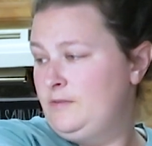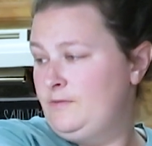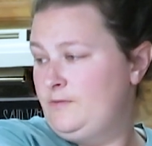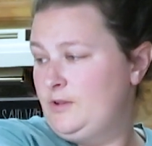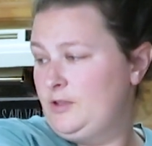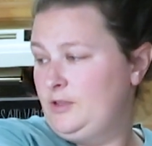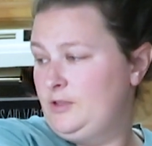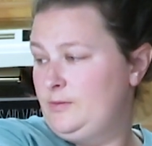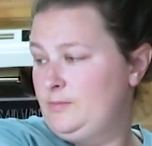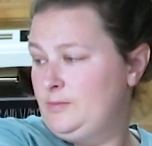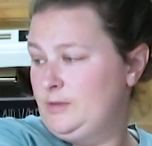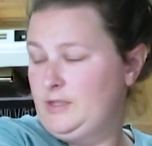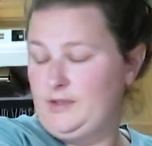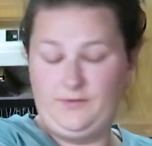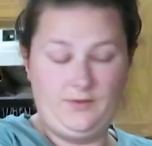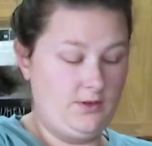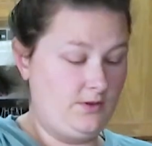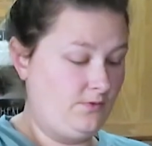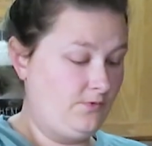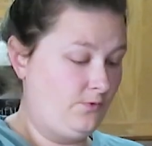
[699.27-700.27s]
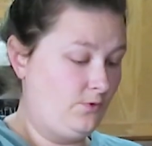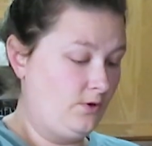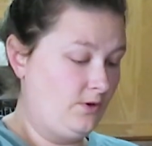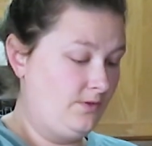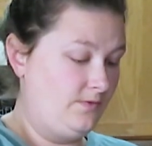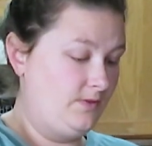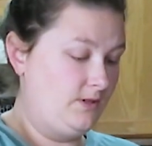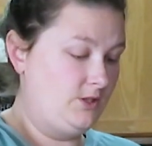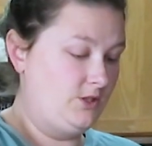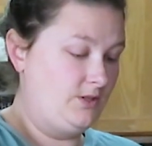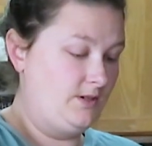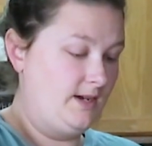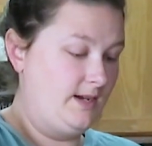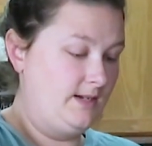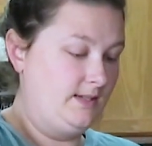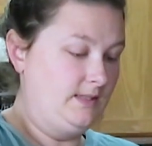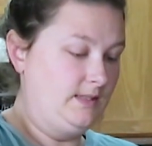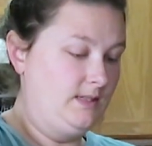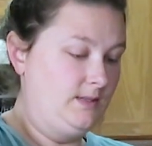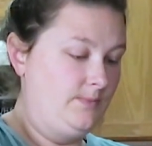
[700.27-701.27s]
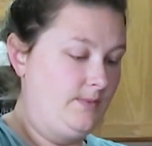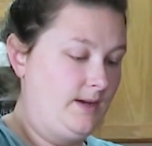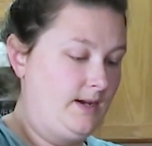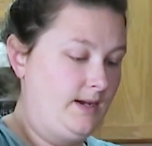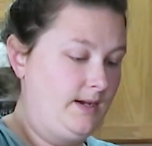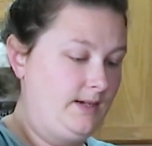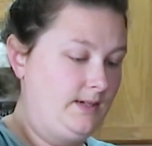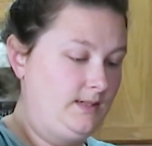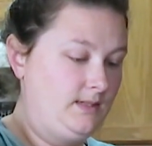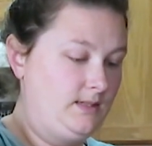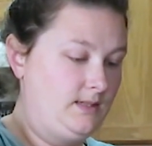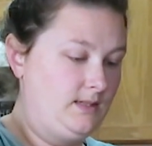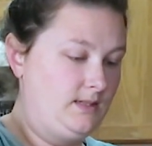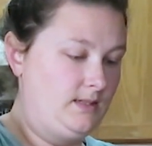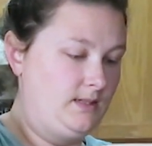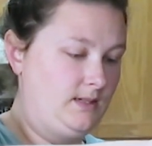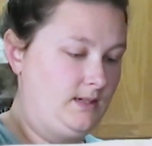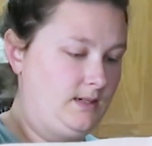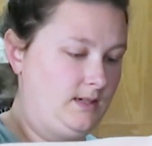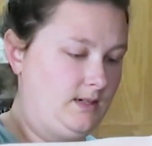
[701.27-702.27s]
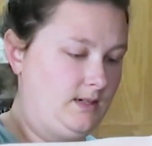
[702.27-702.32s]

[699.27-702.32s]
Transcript: fill them, leaving 1/4 inch of head space.